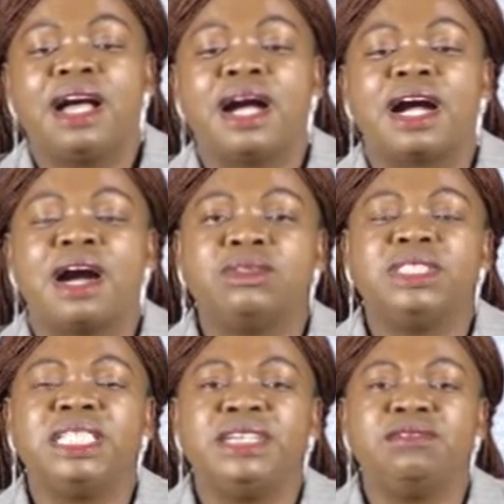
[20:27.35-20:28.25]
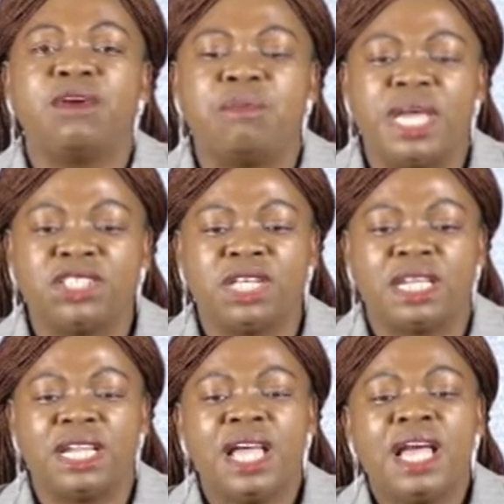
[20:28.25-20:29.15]
accounting
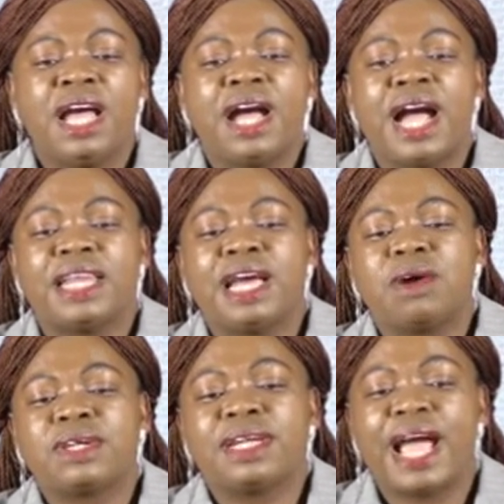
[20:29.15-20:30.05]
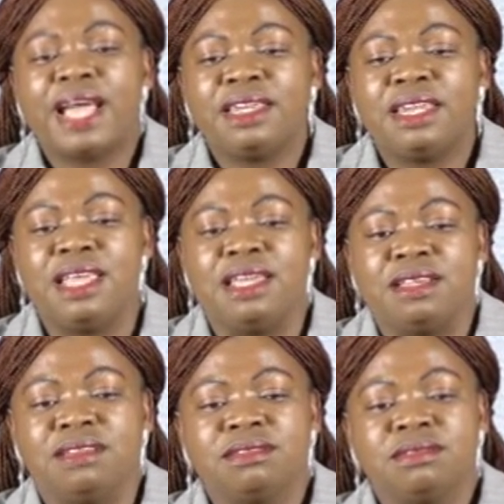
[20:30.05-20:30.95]
information and outlining